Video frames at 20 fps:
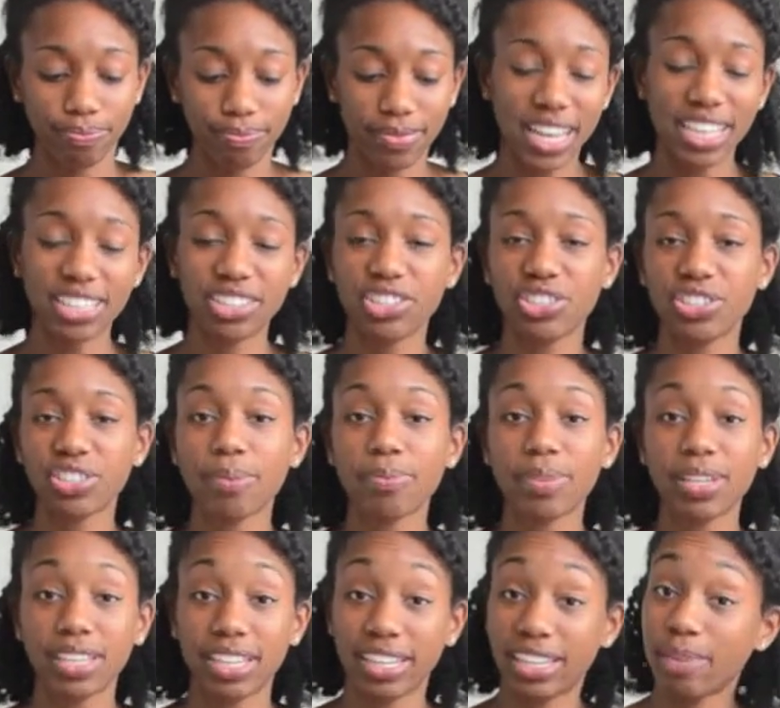that's just
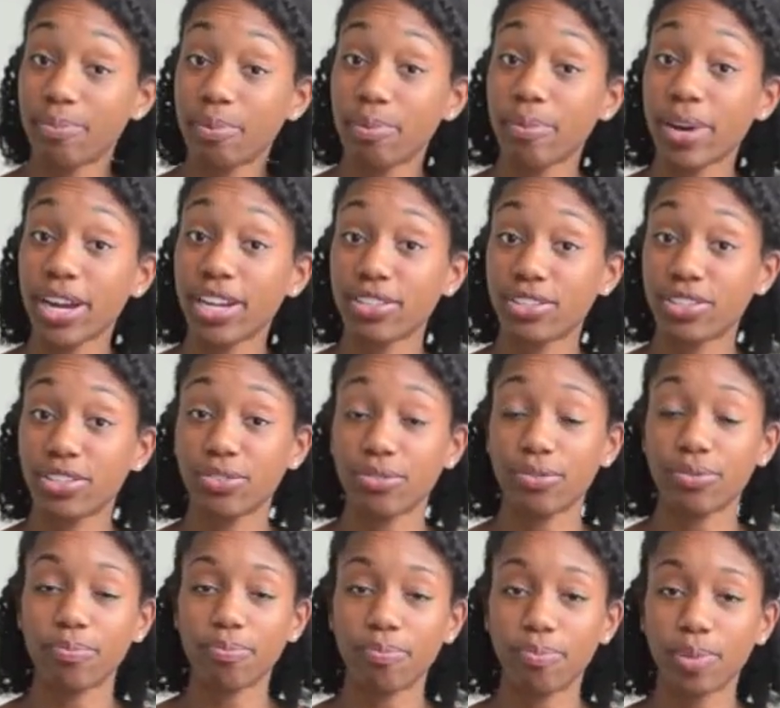something to keep in mind
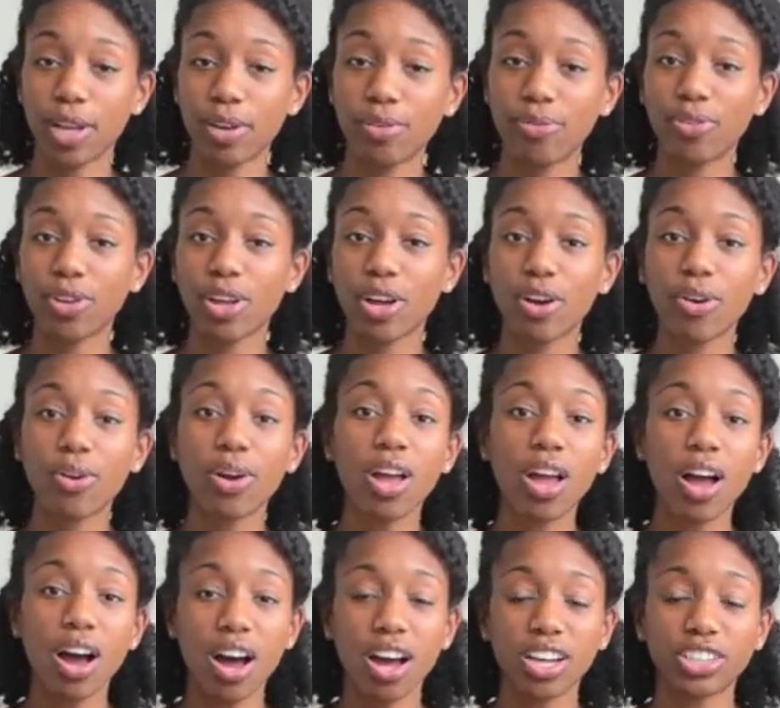too. Blood flow,
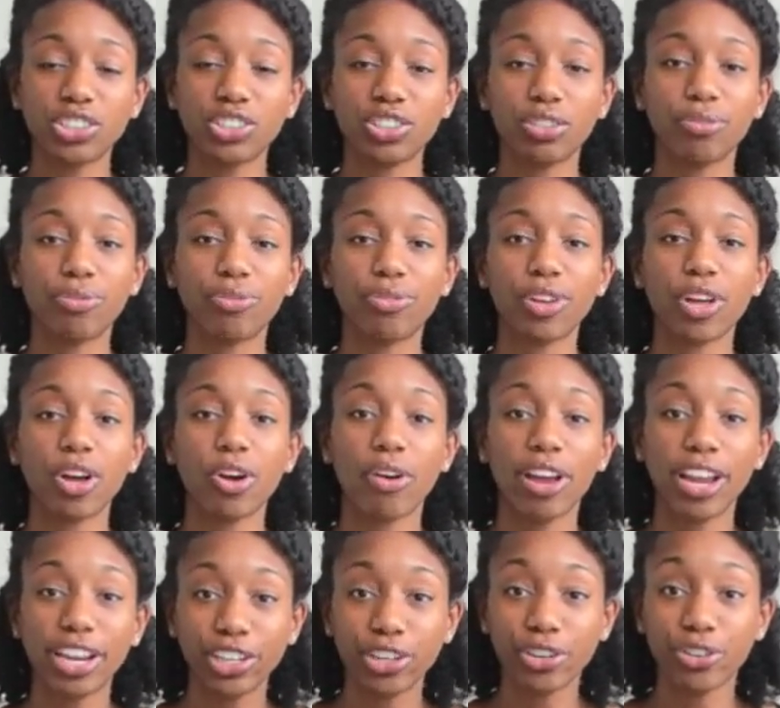oxygen flow,
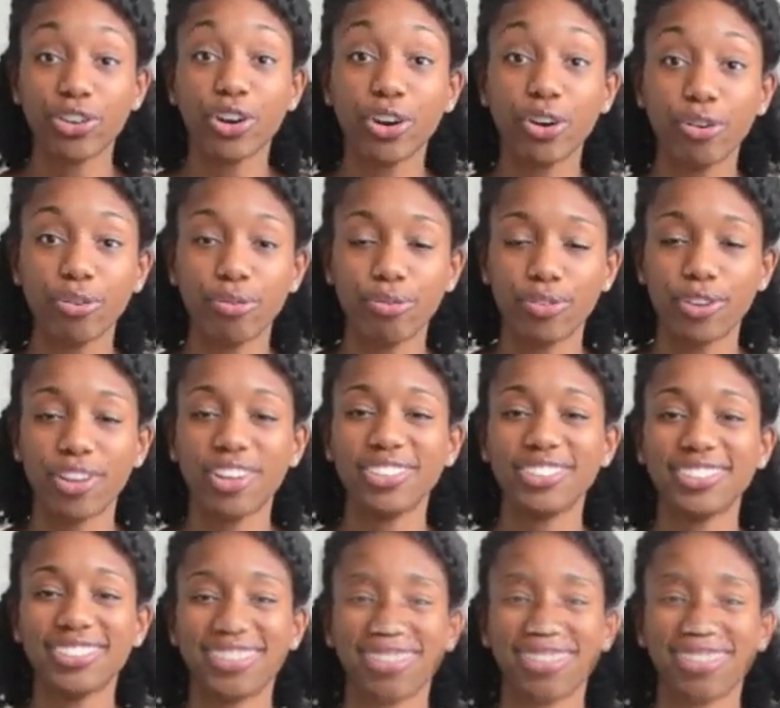and your nerve flow.